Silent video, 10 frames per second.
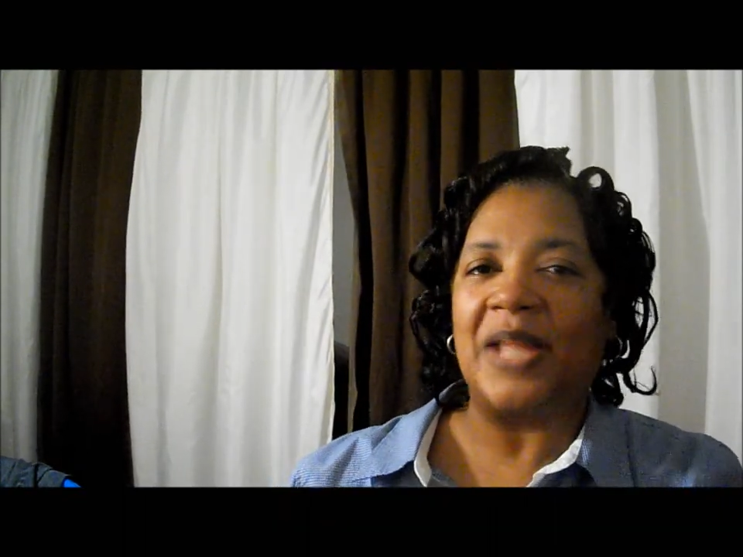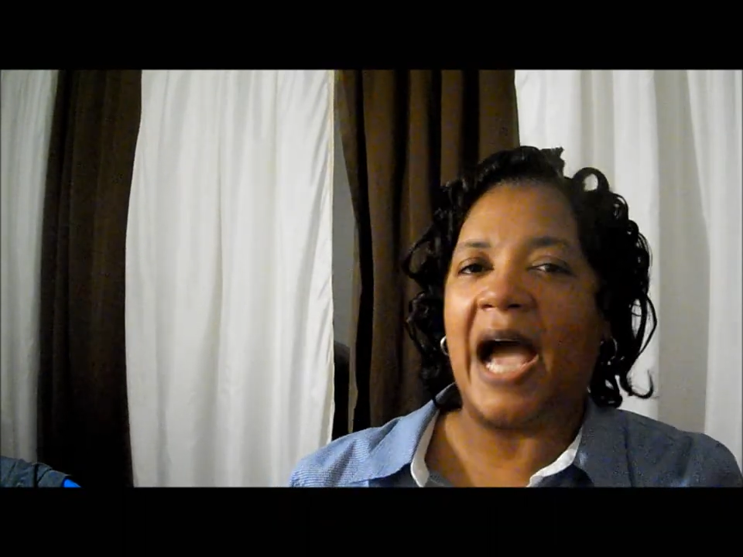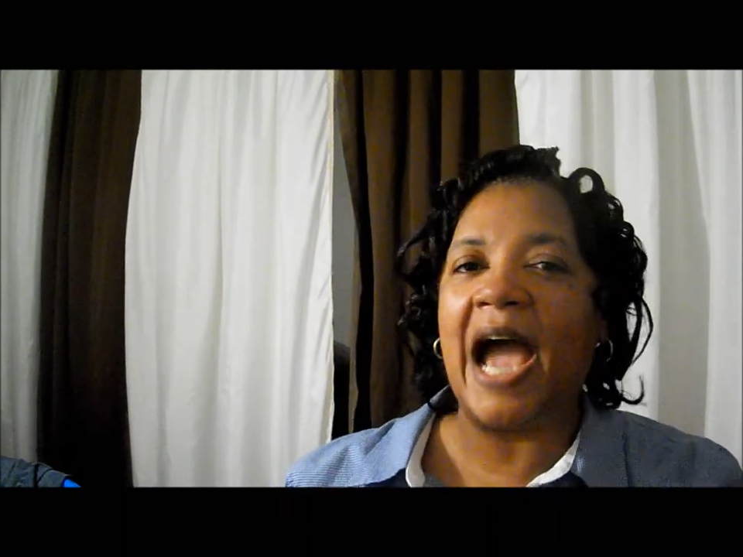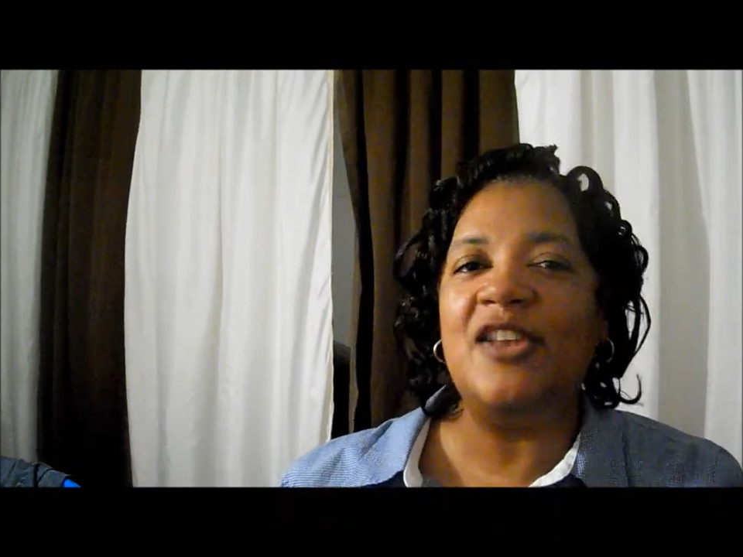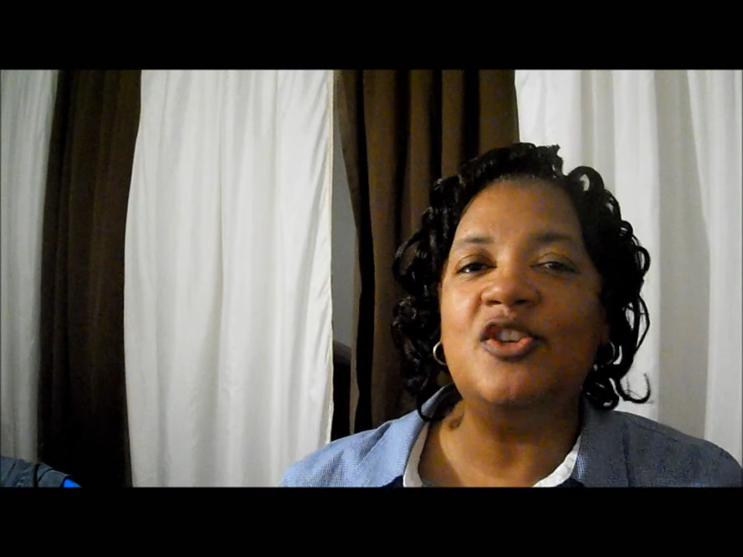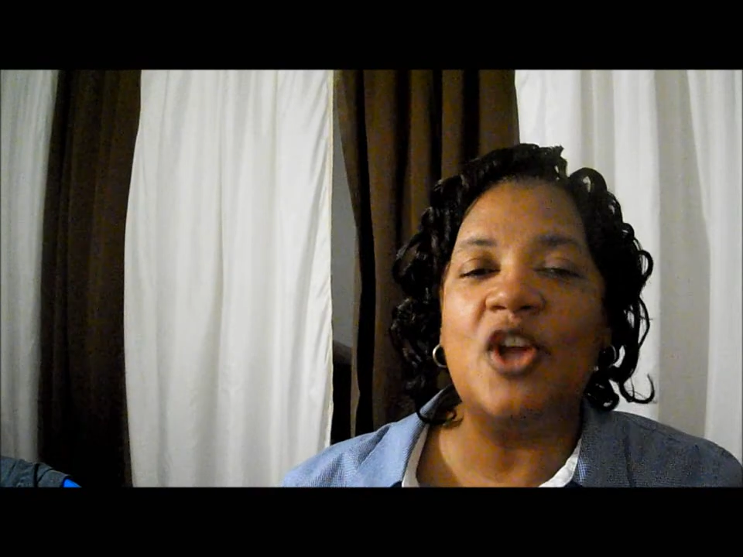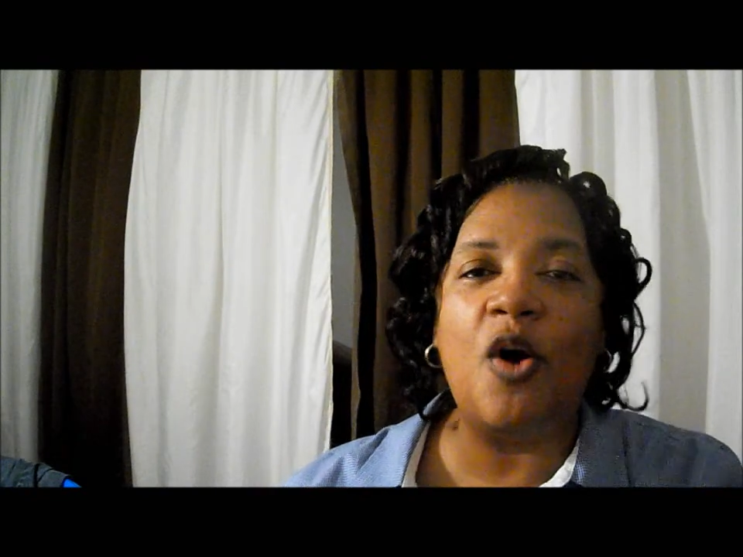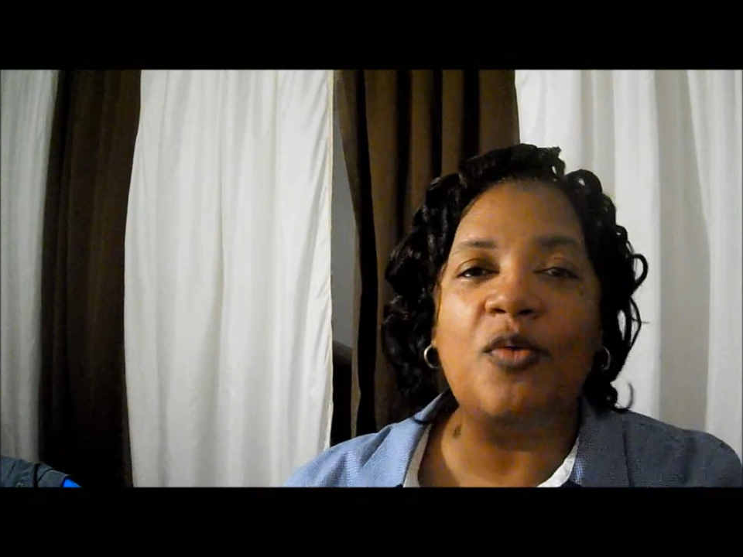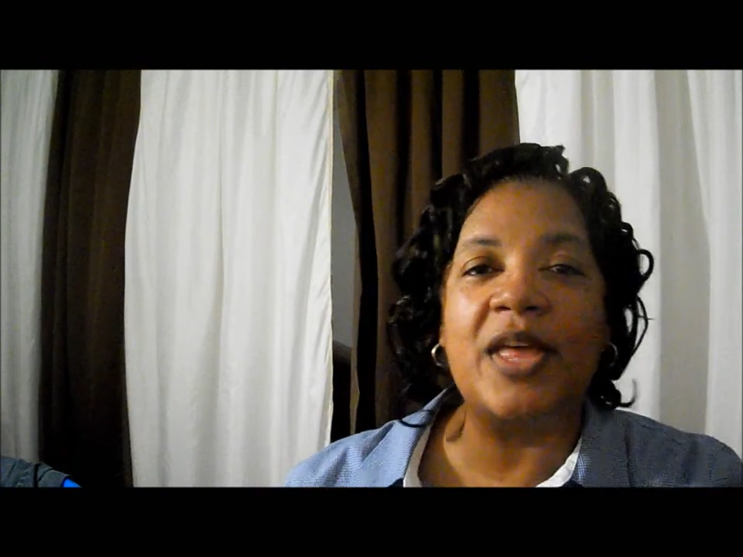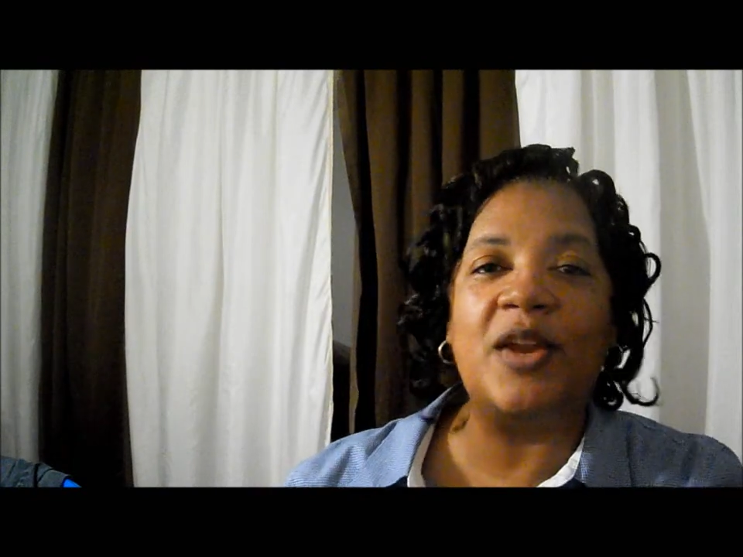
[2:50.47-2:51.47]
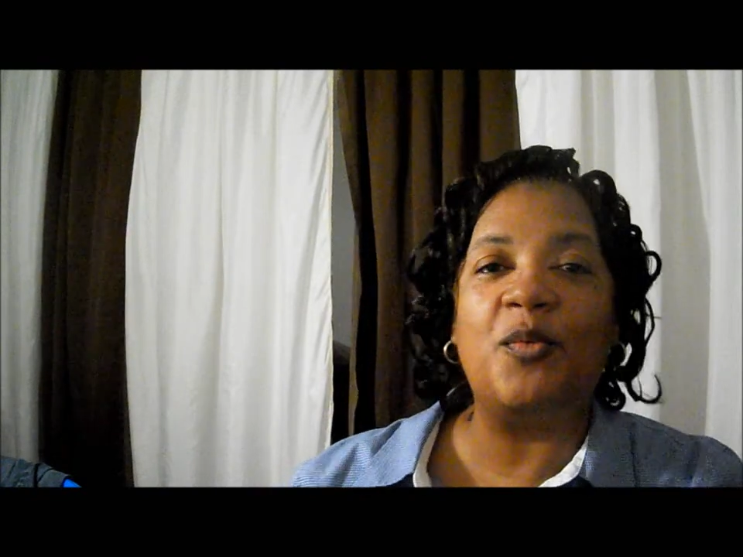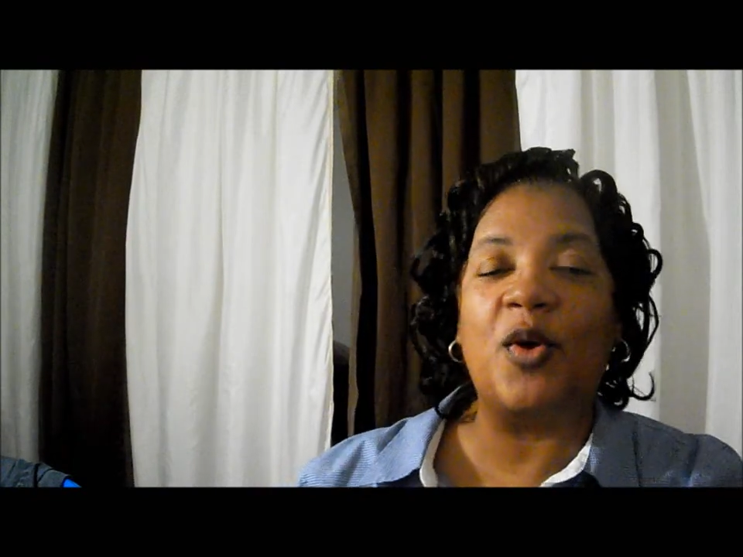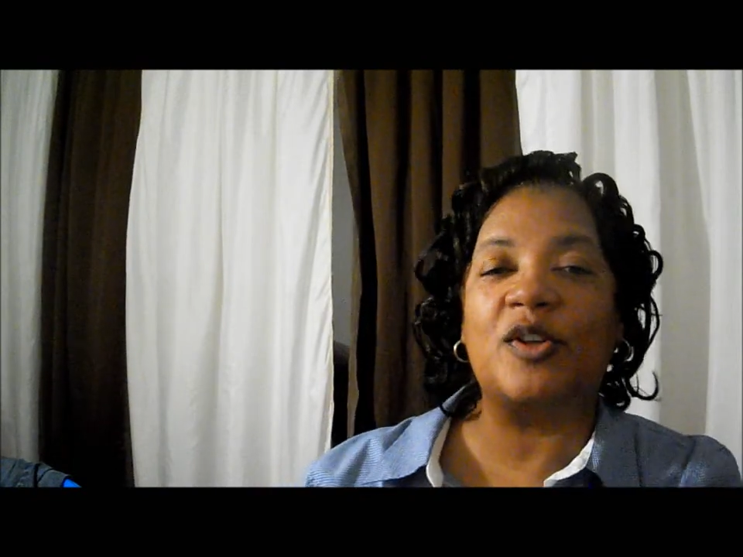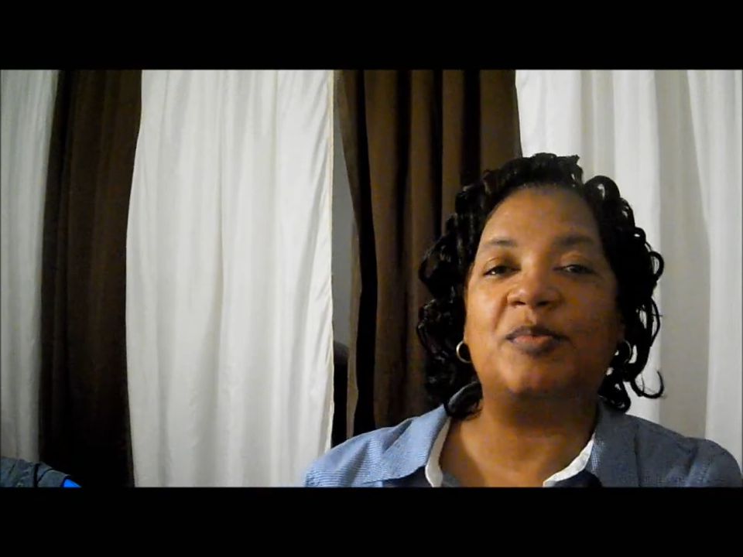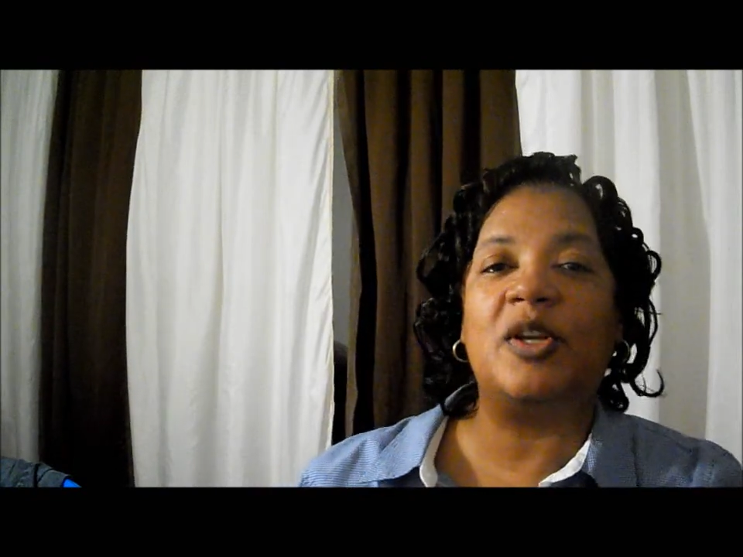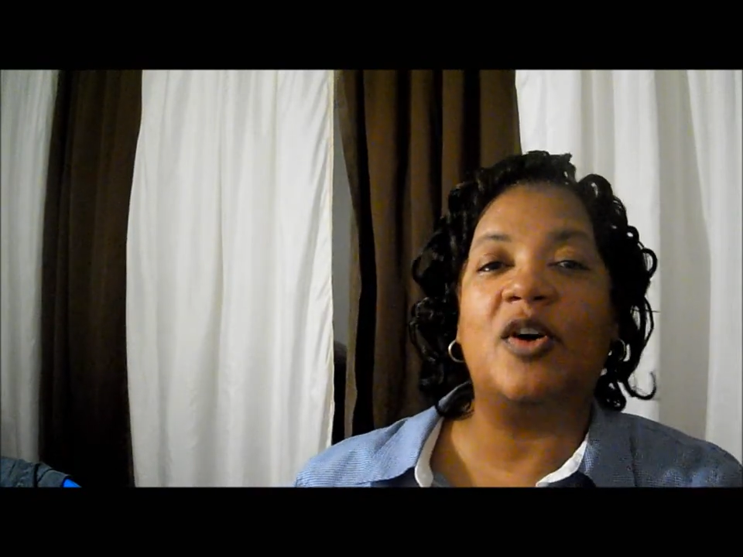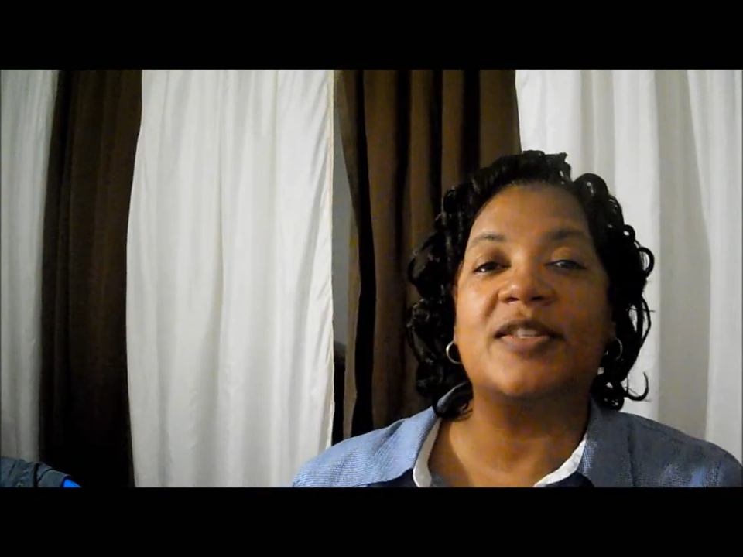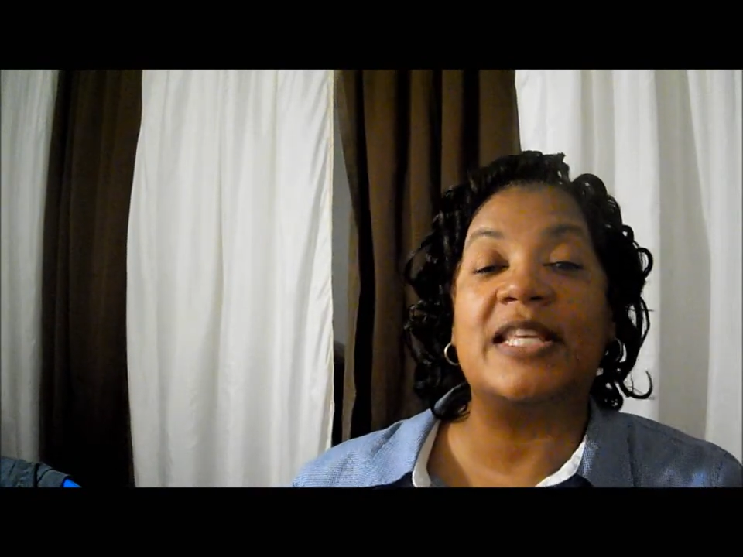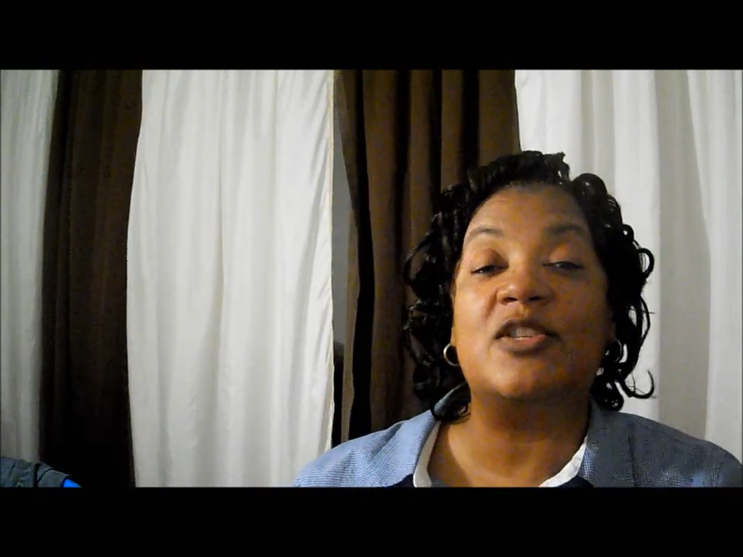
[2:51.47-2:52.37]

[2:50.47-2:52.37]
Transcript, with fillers: I know that it works because